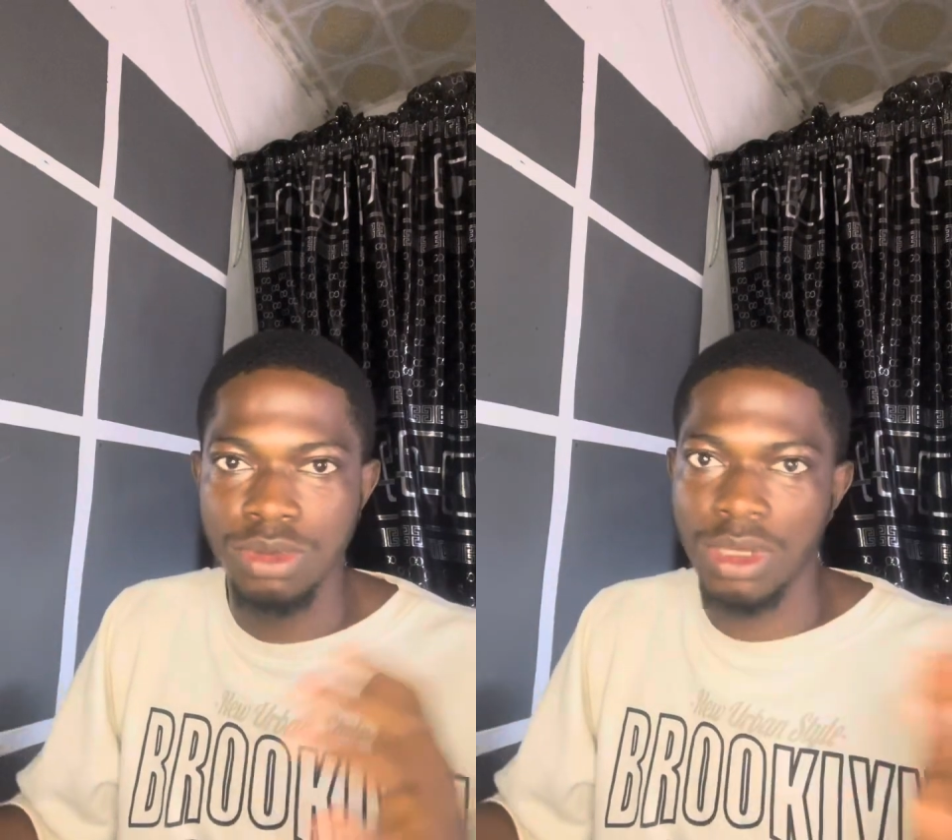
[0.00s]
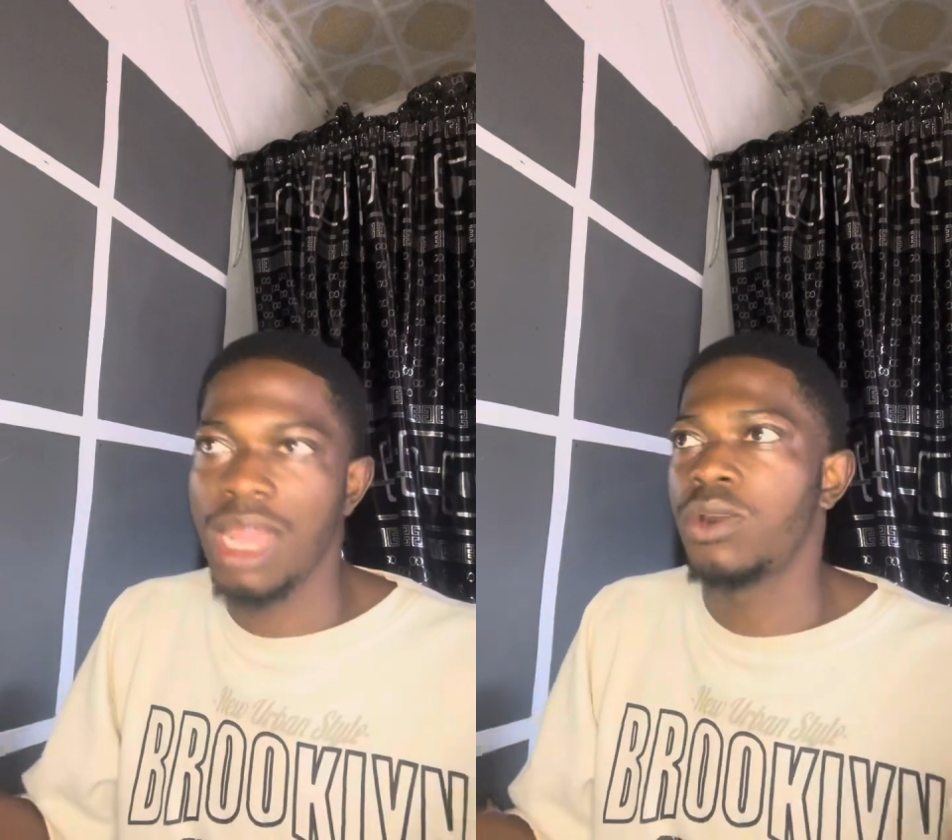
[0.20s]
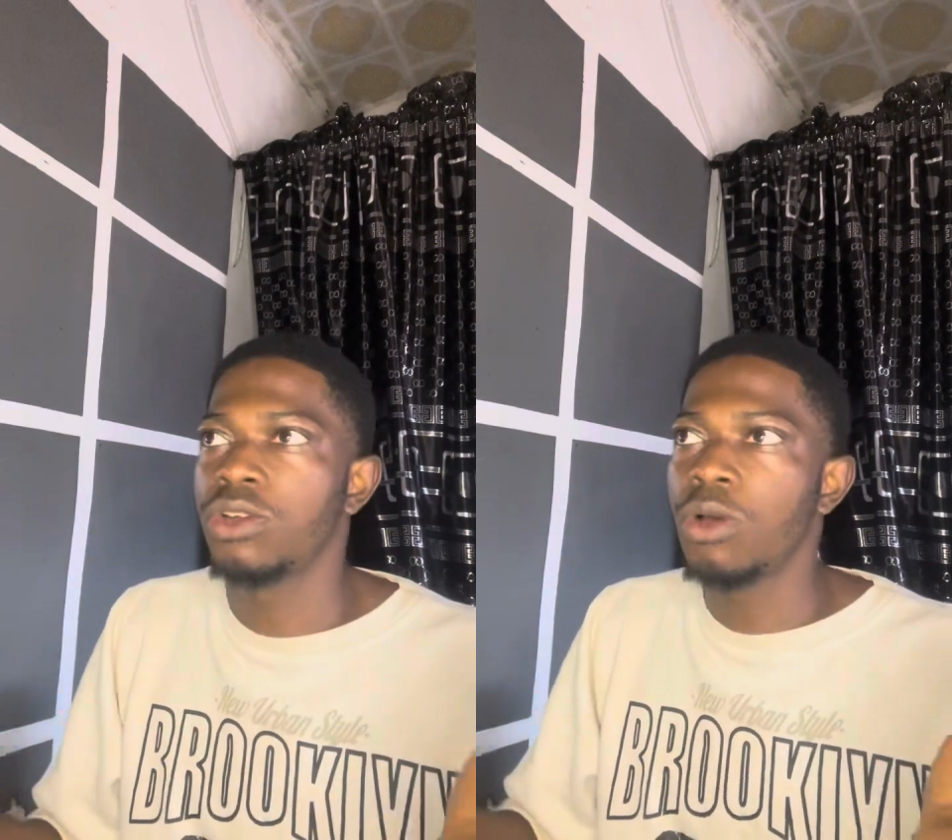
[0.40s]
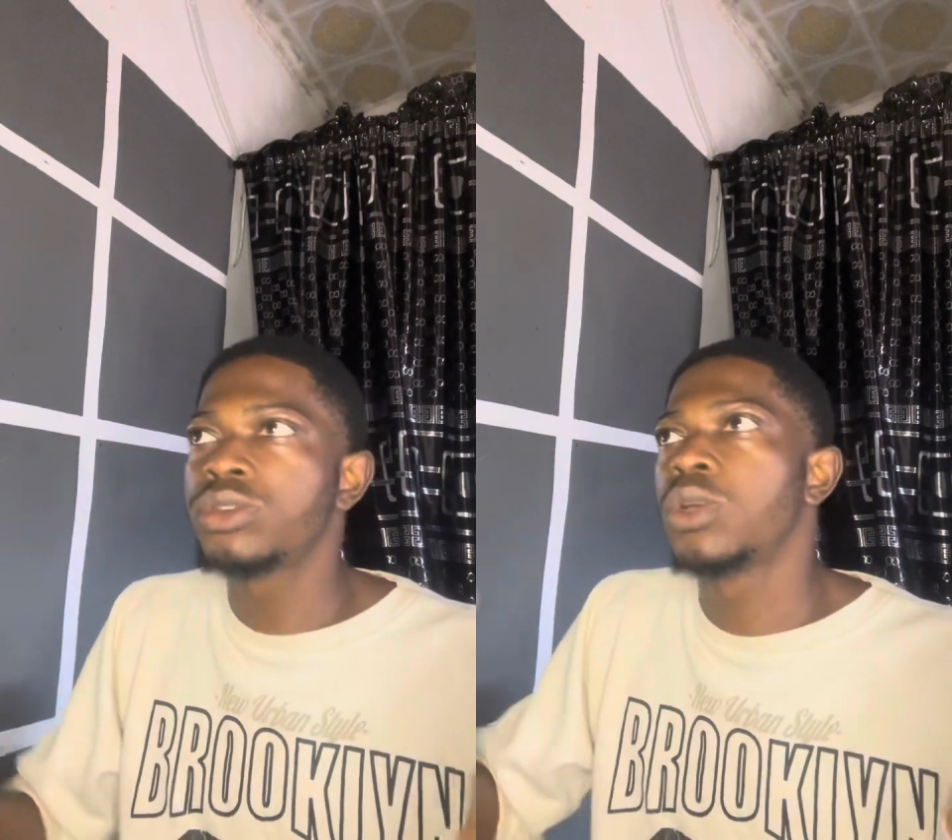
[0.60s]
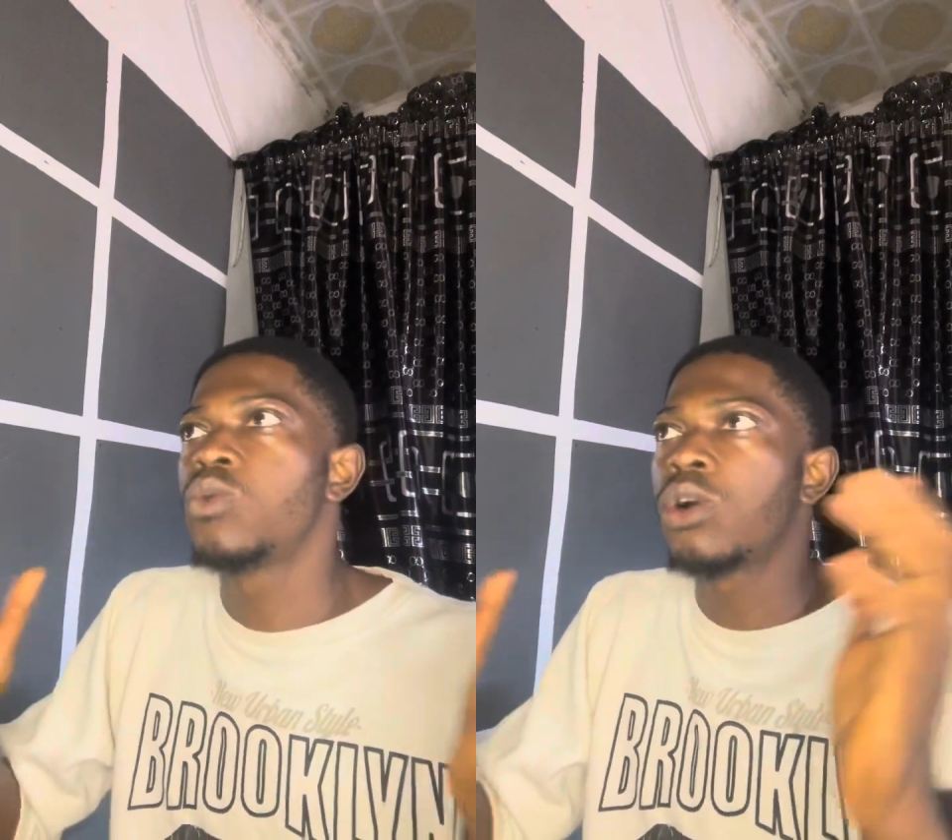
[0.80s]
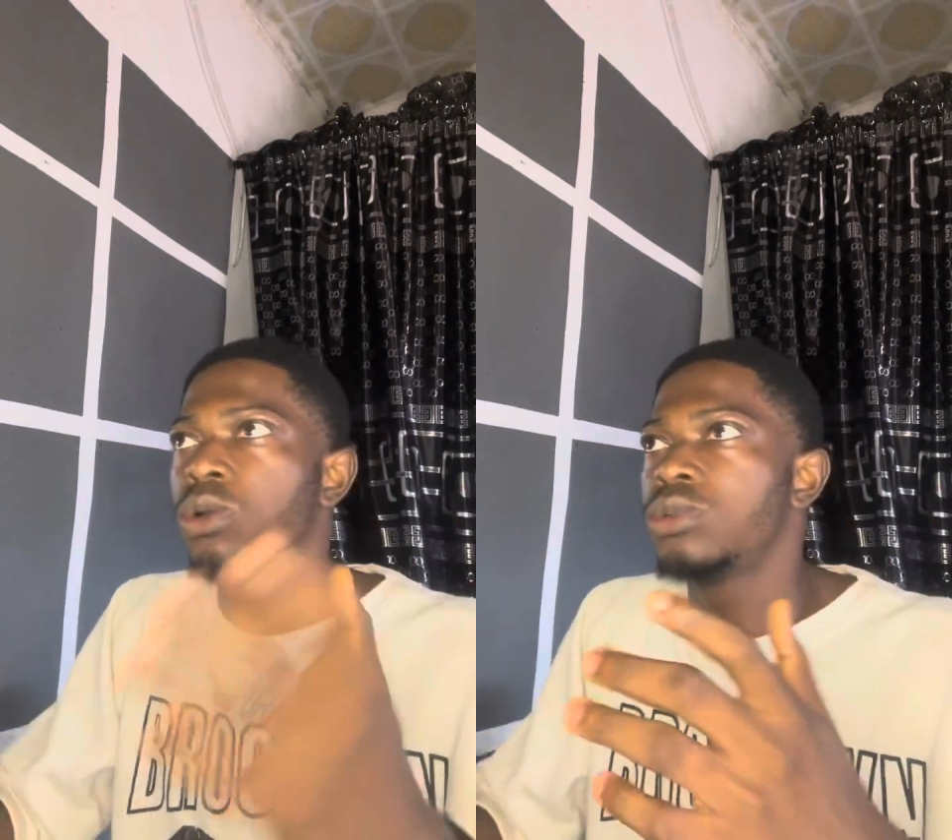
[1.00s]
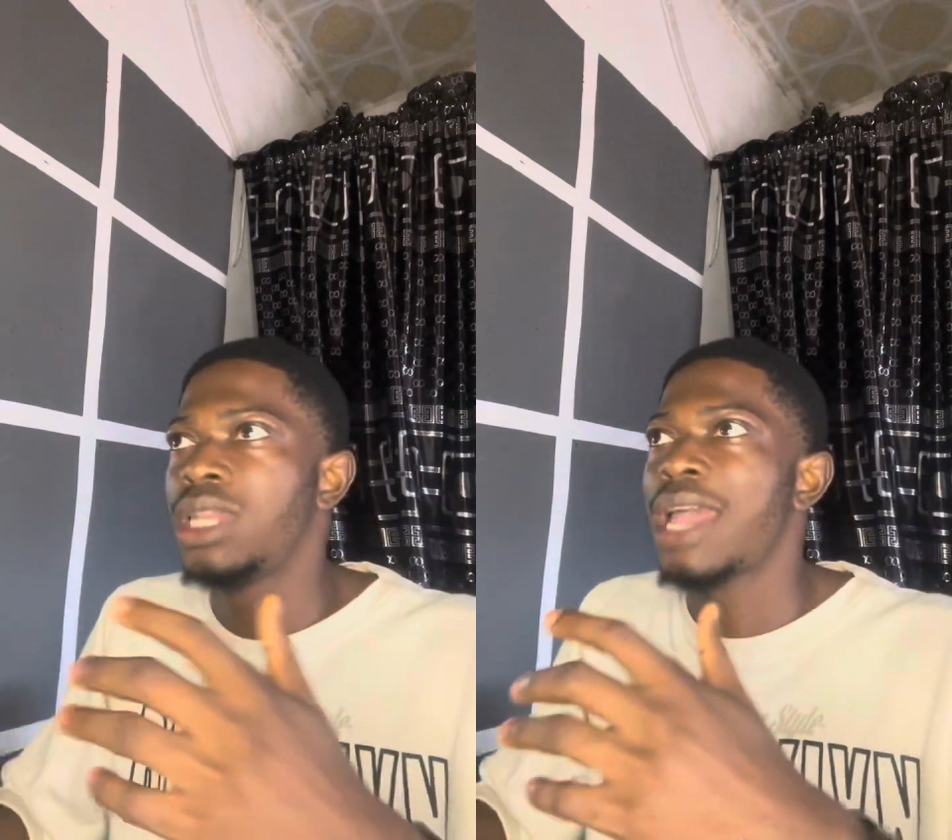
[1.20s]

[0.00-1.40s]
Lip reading: to like when it comes to workload,